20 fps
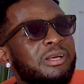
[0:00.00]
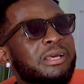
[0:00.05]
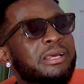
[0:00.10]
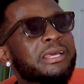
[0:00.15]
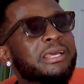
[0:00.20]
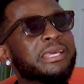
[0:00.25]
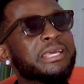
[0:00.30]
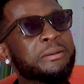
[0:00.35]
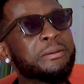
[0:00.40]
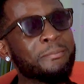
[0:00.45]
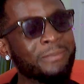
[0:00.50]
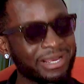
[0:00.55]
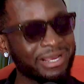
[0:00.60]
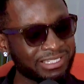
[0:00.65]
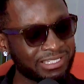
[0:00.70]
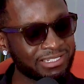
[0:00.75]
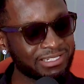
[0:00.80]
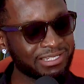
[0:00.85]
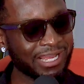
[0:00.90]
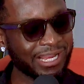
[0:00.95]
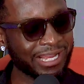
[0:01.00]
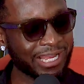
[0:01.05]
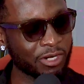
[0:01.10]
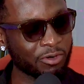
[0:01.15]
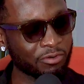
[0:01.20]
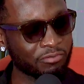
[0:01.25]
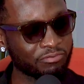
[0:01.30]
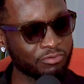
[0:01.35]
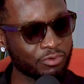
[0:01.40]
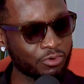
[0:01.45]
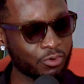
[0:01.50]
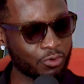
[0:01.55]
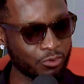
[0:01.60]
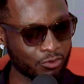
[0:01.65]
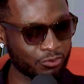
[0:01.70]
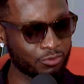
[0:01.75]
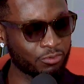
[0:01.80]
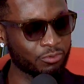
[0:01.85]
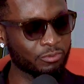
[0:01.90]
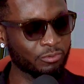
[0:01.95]
imagine that kind of no.
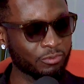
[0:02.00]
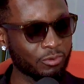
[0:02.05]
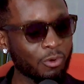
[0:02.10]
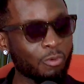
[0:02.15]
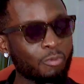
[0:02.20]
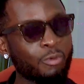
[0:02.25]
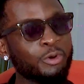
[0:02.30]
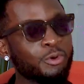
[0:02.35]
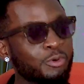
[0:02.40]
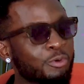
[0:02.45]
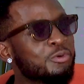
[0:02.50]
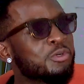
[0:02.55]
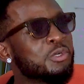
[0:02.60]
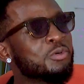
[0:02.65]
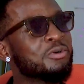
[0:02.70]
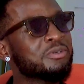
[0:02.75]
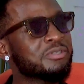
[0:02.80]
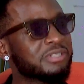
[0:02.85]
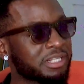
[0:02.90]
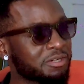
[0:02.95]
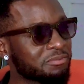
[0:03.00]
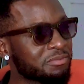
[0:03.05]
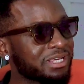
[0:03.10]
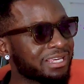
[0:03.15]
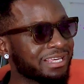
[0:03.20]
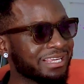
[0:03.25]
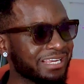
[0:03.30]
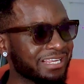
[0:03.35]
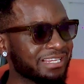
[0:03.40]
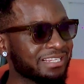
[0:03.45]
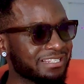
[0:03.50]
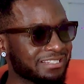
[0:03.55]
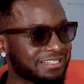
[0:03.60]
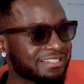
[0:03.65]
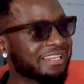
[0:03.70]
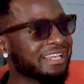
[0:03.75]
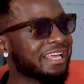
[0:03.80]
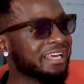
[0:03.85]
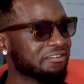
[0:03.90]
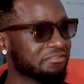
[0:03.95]
What no do you want to tell me again in this
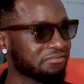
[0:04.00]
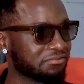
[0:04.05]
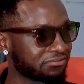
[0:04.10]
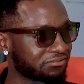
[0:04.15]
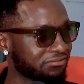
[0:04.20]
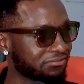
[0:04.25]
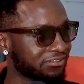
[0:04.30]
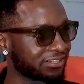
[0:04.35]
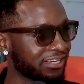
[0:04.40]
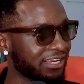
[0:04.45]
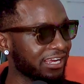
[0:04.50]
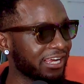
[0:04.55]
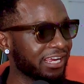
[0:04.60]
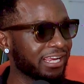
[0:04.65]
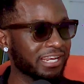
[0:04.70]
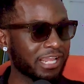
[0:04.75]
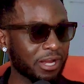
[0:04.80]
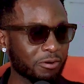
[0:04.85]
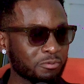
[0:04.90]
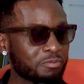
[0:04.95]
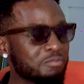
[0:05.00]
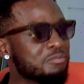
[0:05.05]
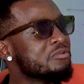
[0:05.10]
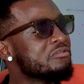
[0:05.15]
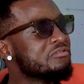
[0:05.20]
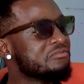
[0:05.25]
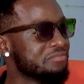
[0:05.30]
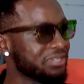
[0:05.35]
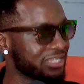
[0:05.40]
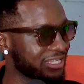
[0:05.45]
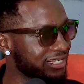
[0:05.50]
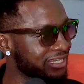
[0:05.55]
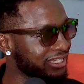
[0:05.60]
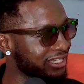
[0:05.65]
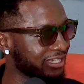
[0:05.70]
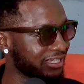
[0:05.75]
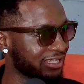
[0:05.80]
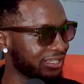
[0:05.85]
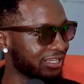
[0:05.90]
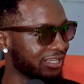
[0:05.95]
life that will move me?
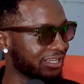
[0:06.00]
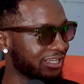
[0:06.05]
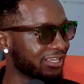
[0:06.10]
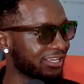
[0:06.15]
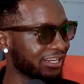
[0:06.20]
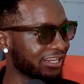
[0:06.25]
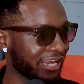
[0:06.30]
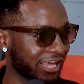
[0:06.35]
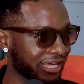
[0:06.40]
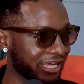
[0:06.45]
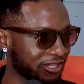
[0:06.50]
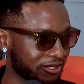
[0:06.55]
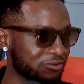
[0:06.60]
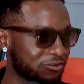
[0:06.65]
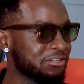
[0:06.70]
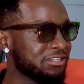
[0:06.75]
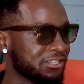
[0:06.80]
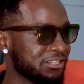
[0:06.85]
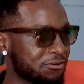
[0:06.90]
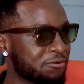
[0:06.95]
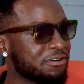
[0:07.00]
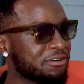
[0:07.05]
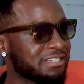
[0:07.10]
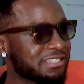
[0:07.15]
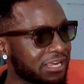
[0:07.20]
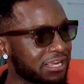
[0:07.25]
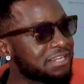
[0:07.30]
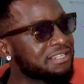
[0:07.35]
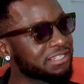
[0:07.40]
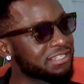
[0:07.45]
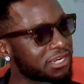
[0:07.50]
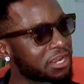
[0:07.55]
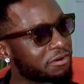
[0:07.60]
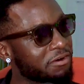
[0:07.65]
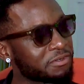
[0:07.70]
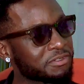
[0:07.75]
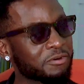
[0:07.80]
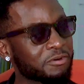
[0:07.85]
Like, do you understand this scenario? So